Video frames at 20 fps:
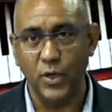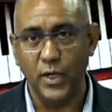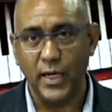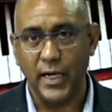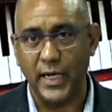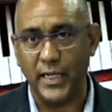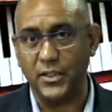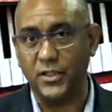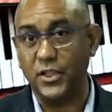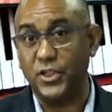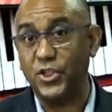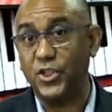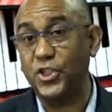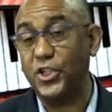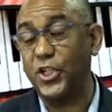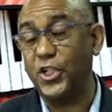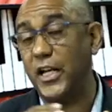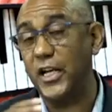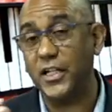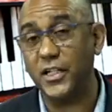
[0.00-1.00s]
and to
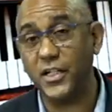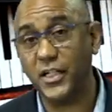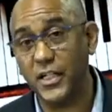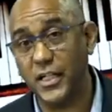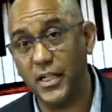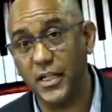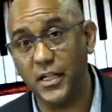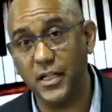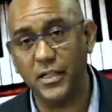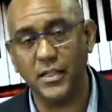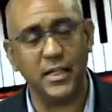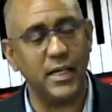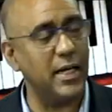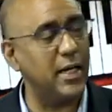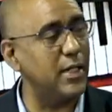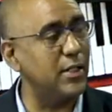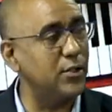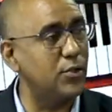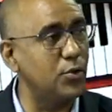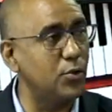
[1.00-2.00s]
change keys
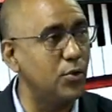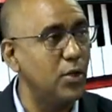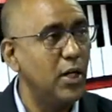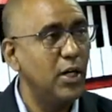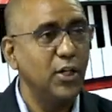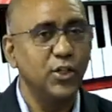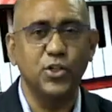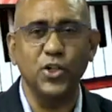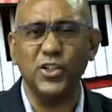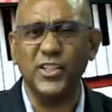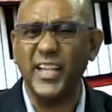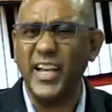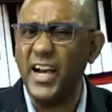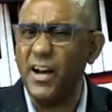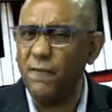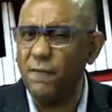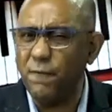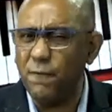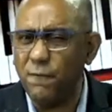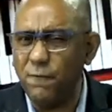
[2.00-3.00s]
and to just
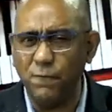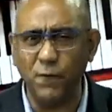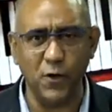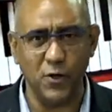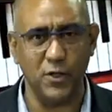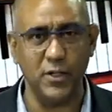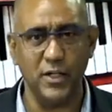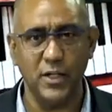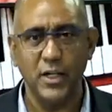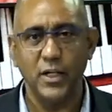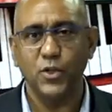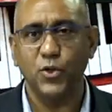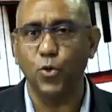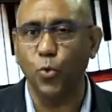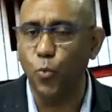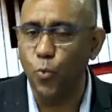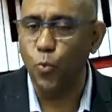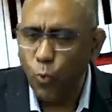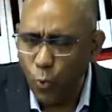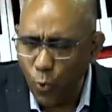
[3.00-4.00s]
have fun, to
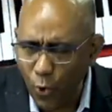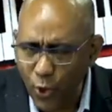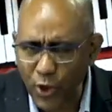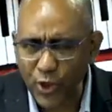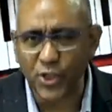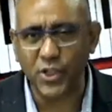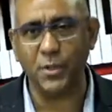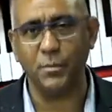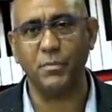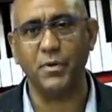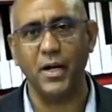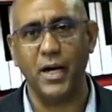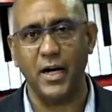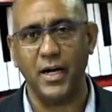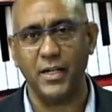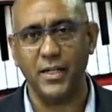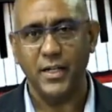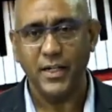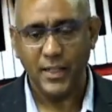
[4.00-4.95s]
worship God.